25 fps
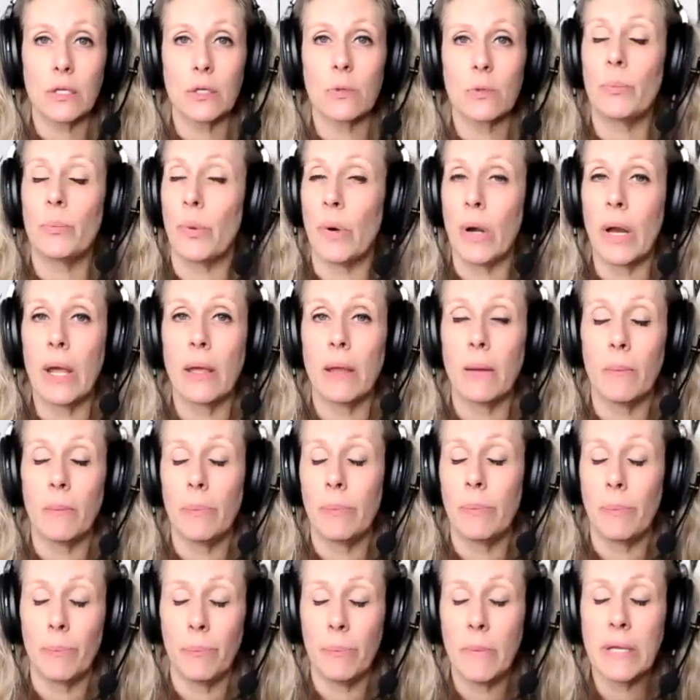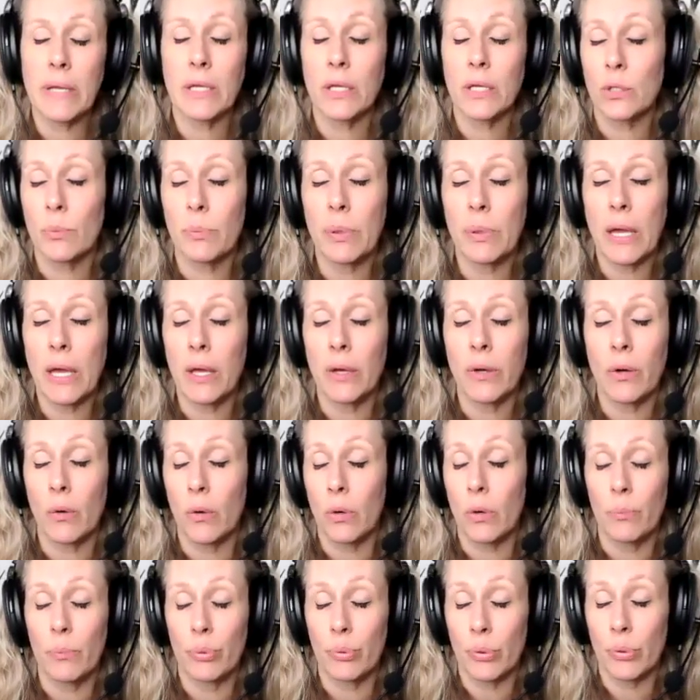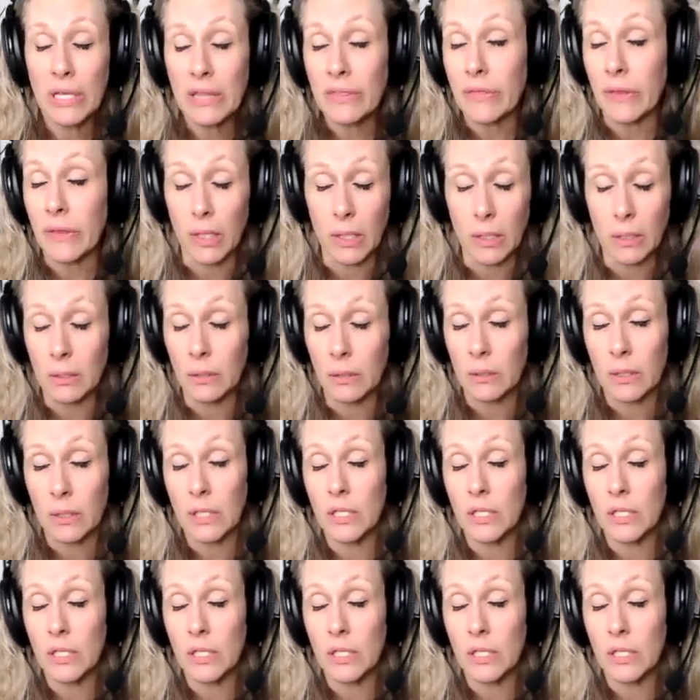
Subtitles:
your bed or breathing